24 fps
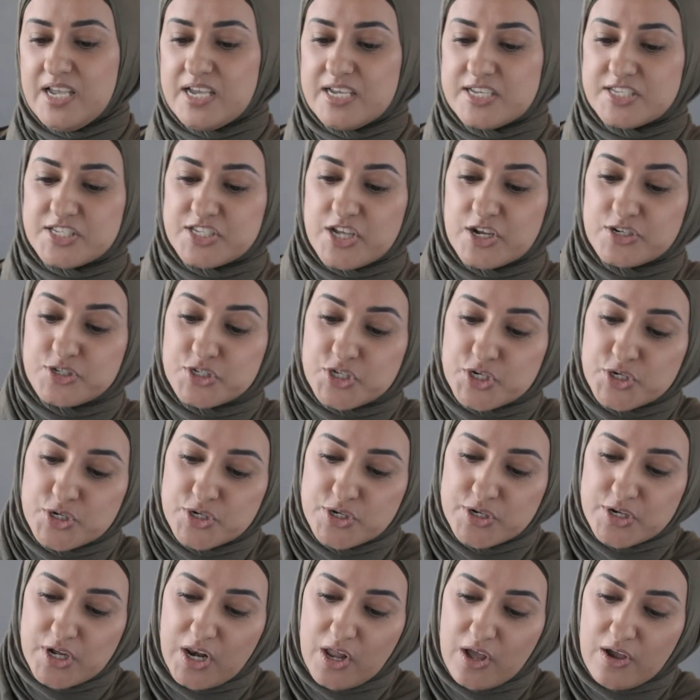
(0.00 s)
So
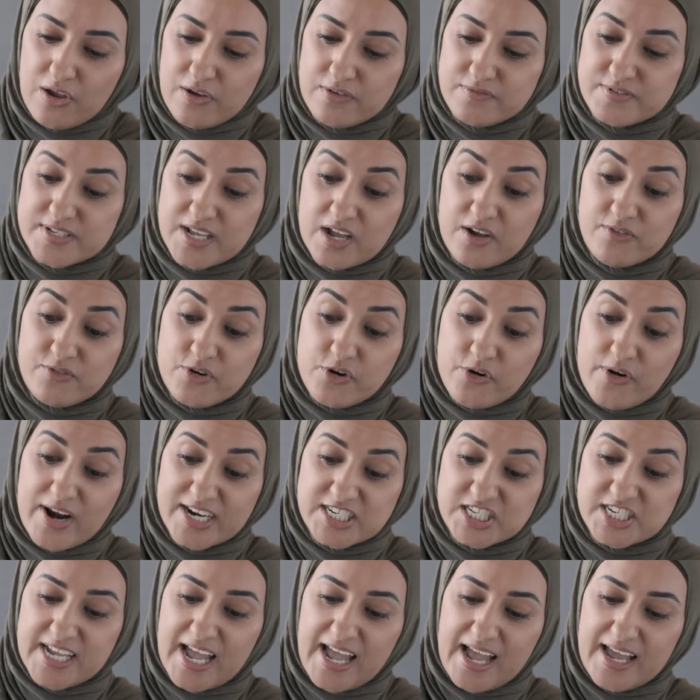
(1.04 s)
2 cloves of
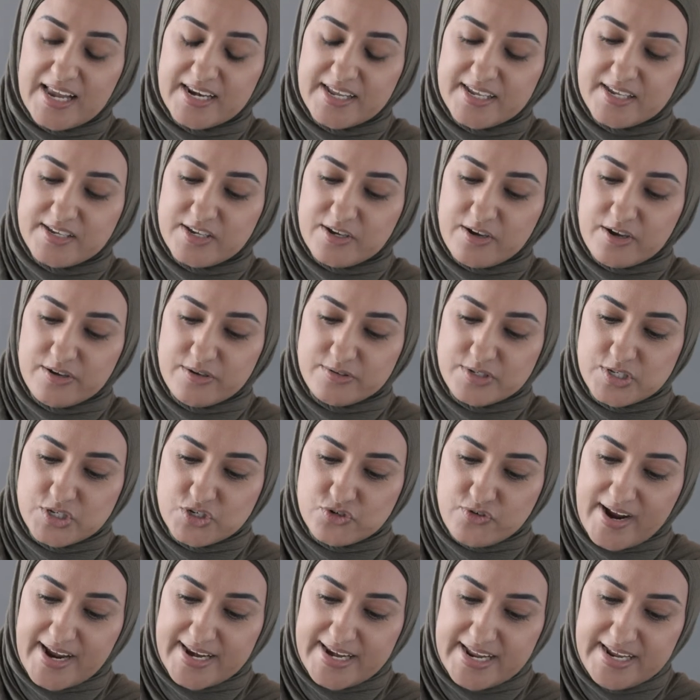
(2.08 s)
crushed garlic go
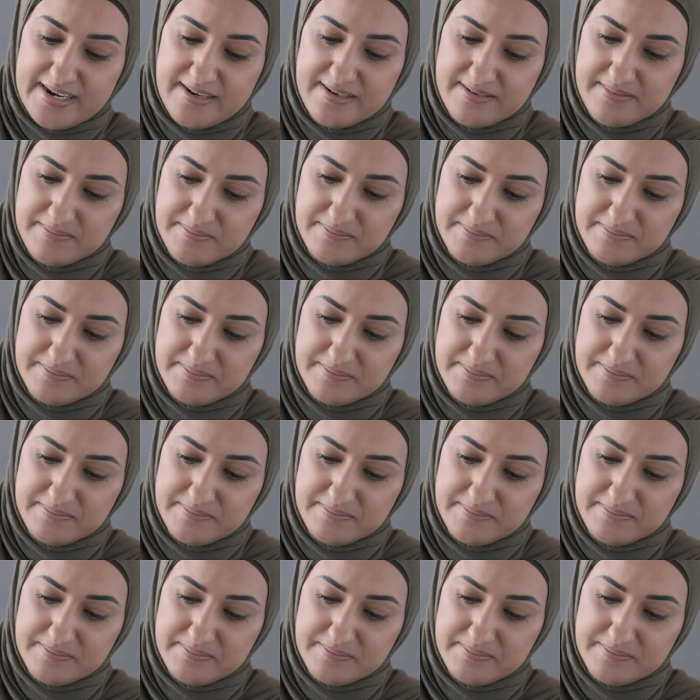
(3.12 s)
straight in.